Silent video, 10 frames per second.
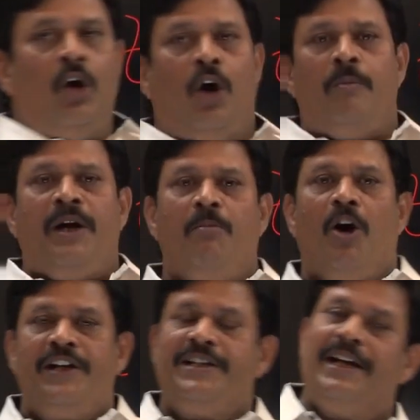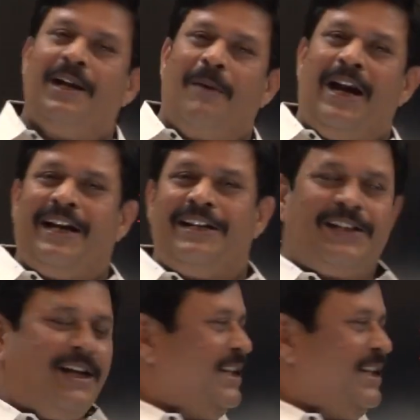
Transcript: How many body center particles are